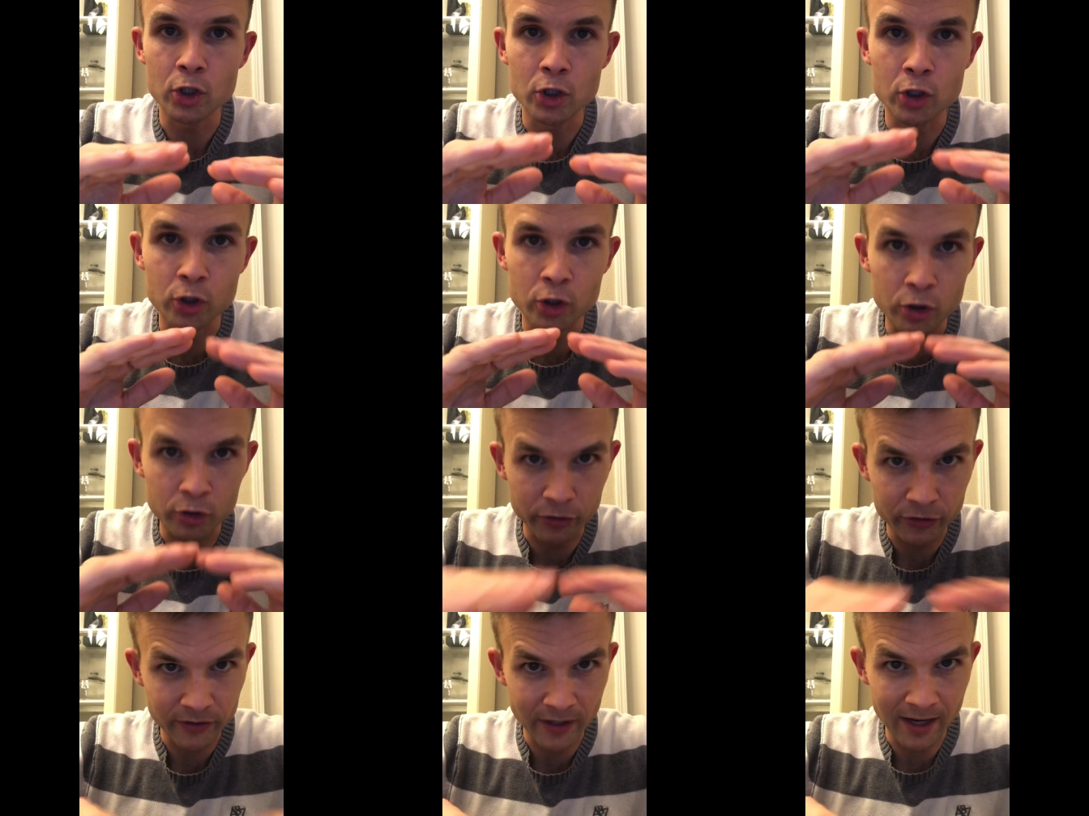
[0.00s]

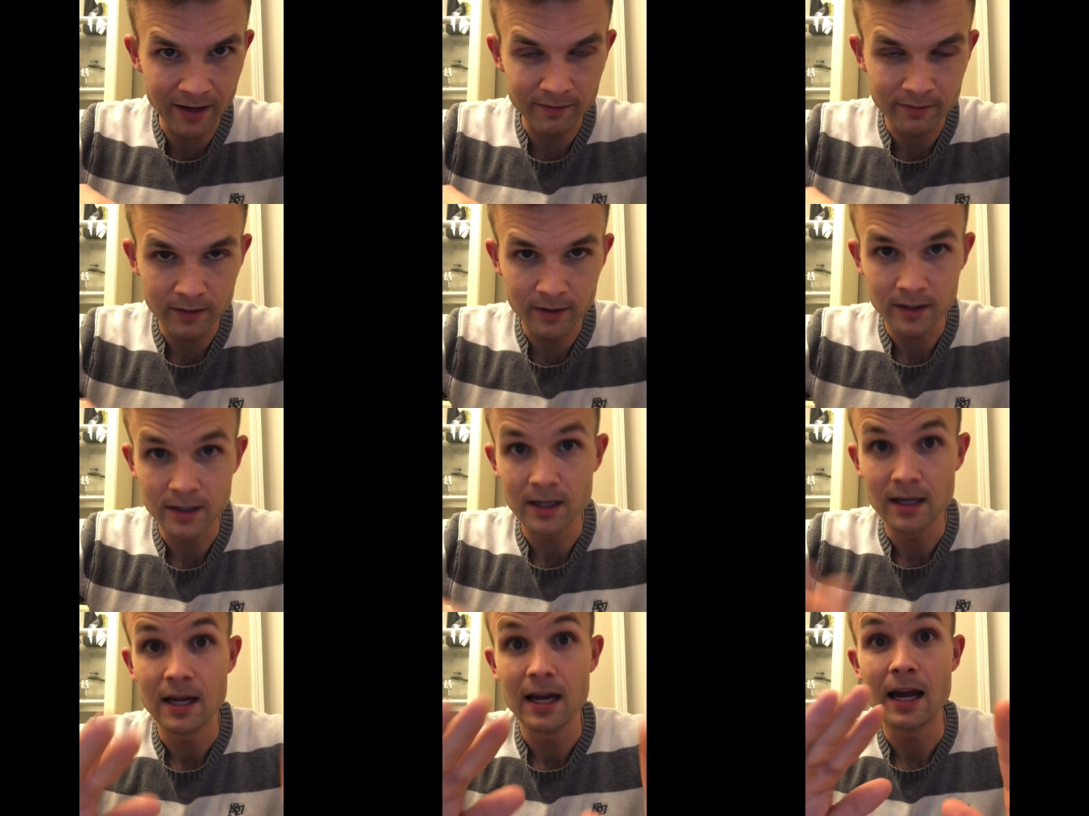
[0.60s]
you're safe.
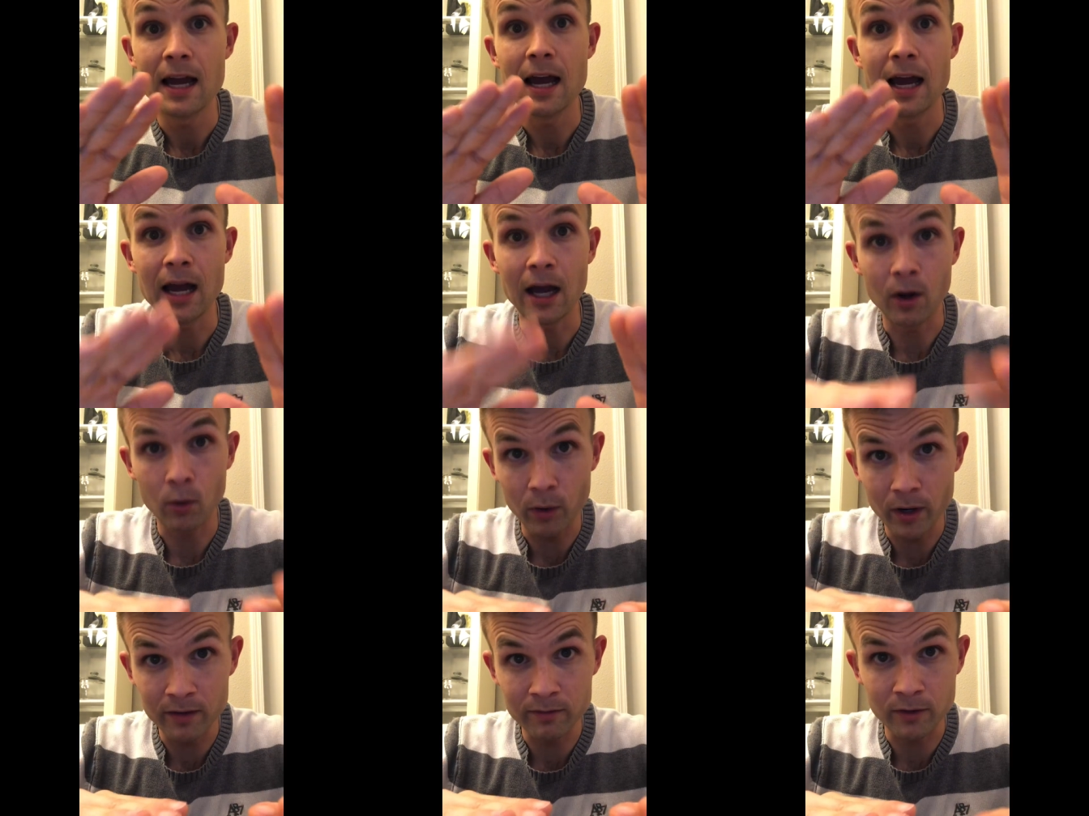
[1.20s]

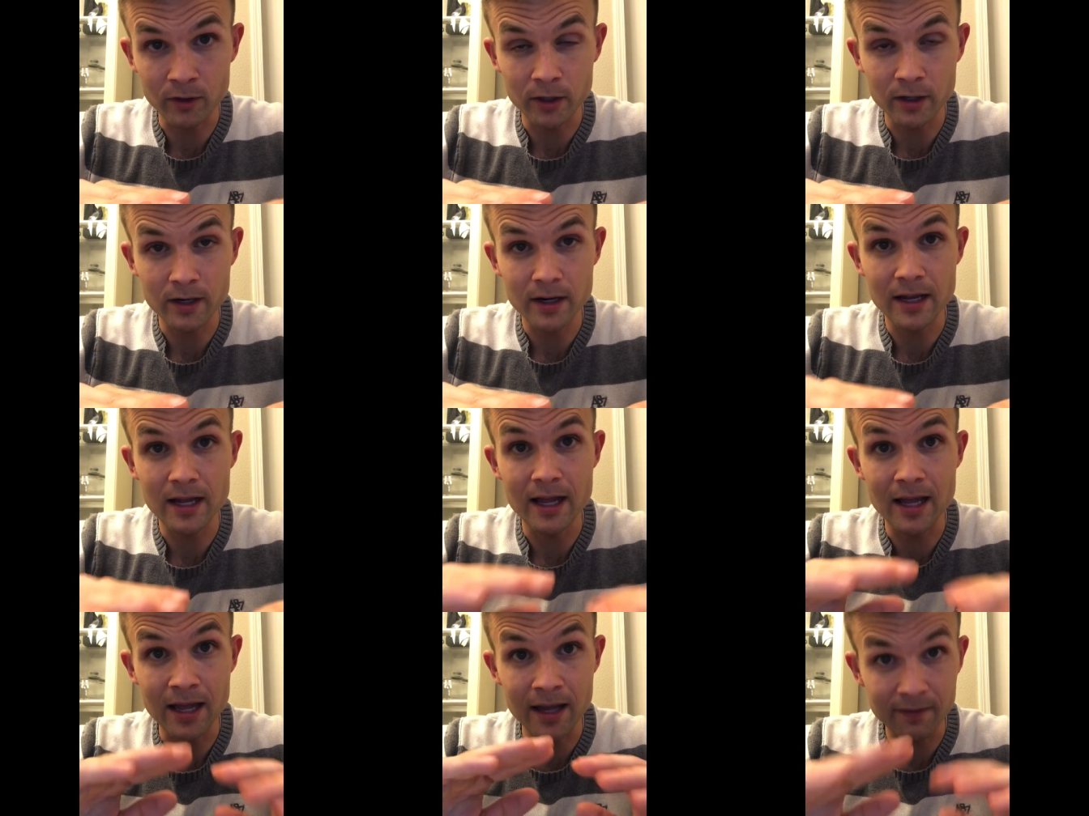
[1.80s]
However,
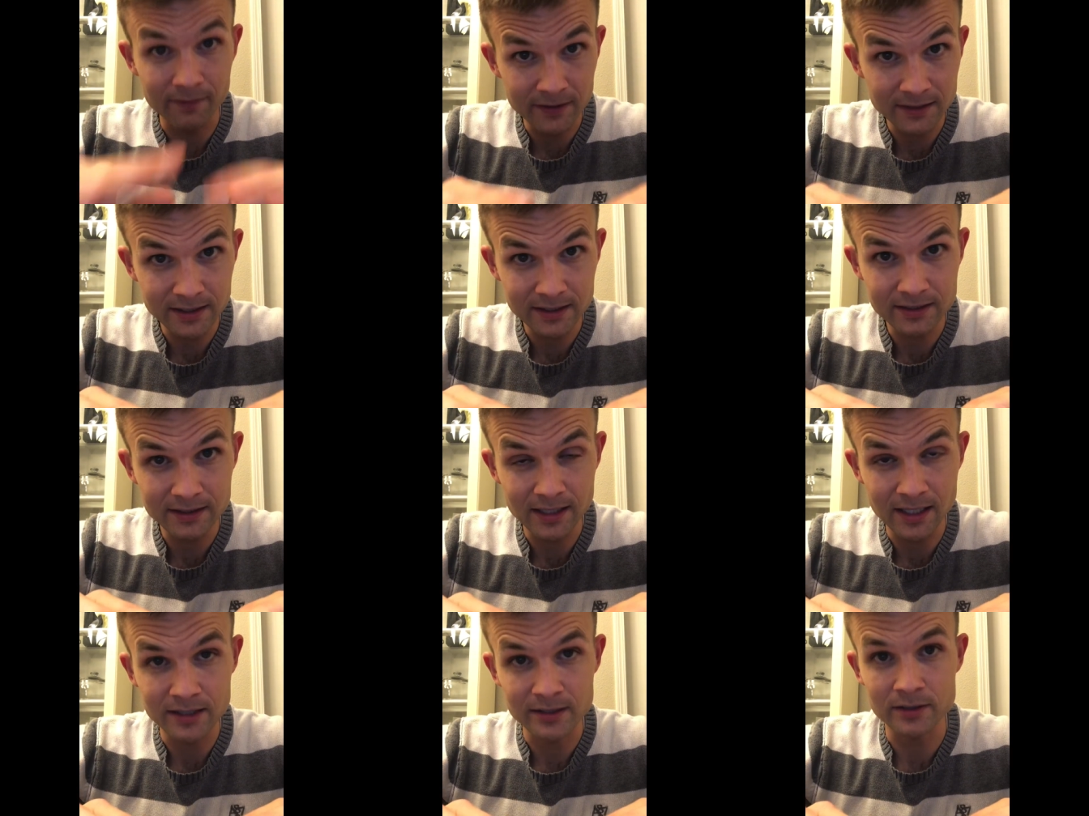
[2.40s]
if it's
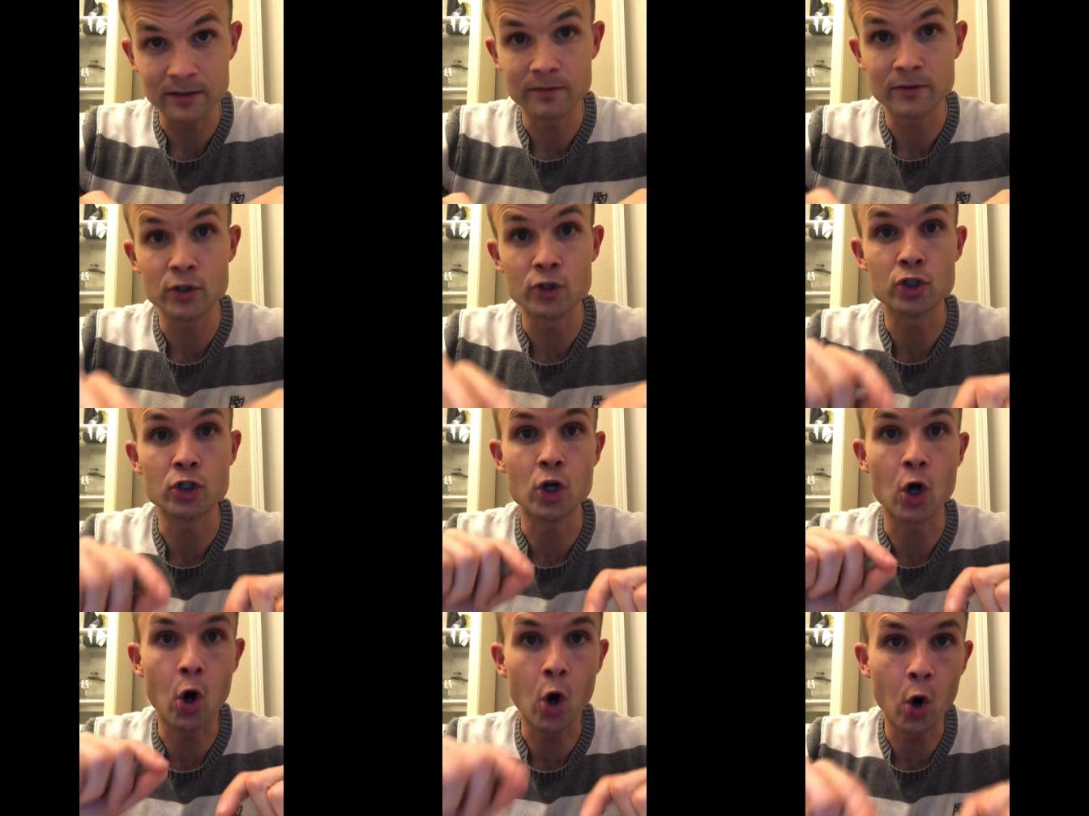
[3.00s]
excessive, you
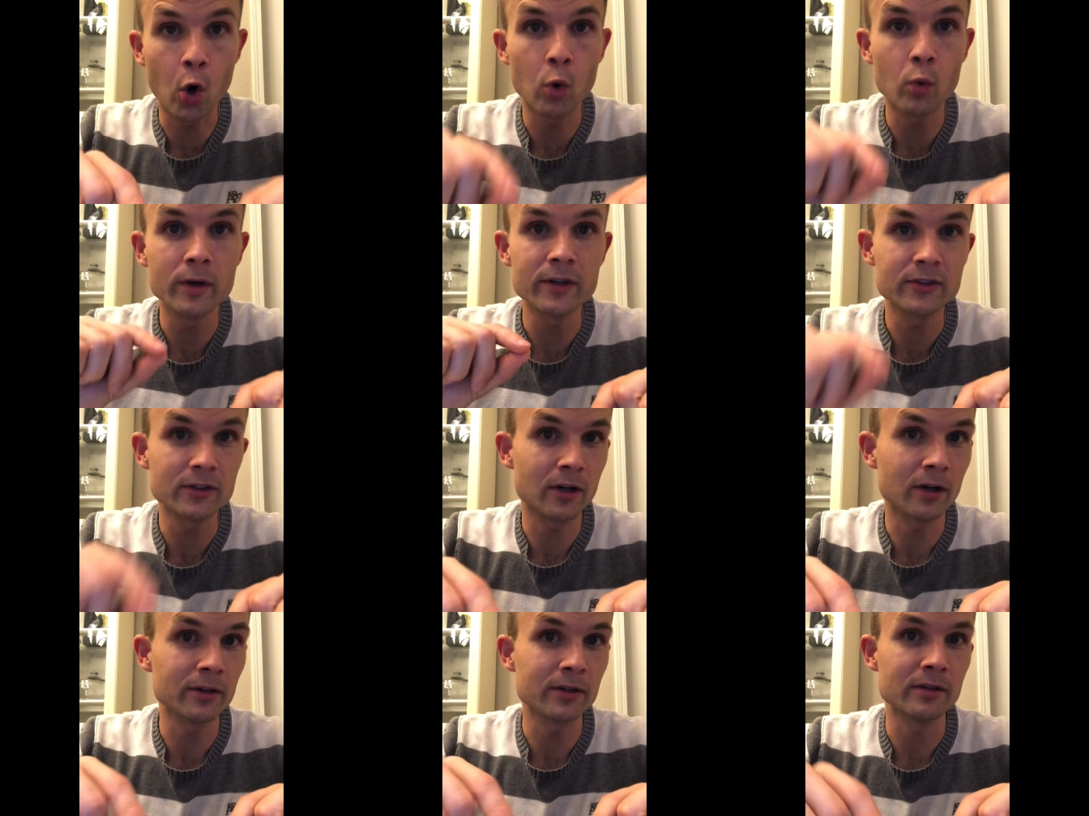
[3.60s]
should always
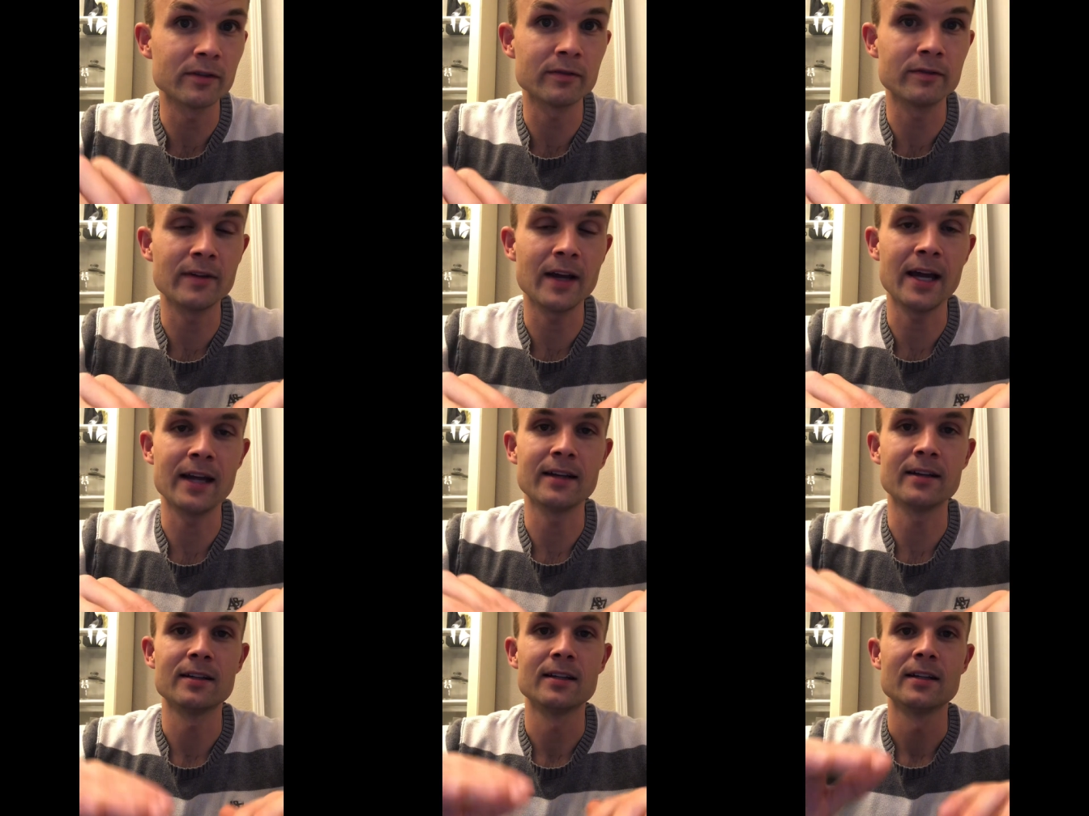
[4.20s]
call your
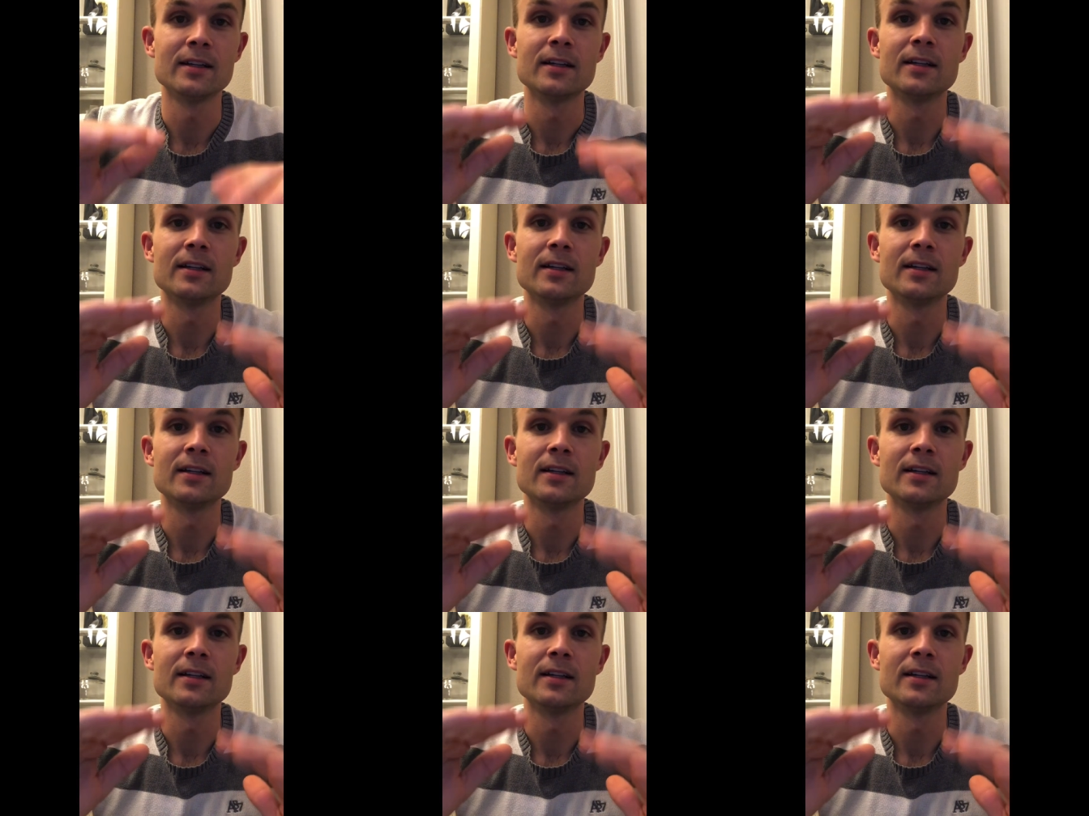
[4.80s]
vet.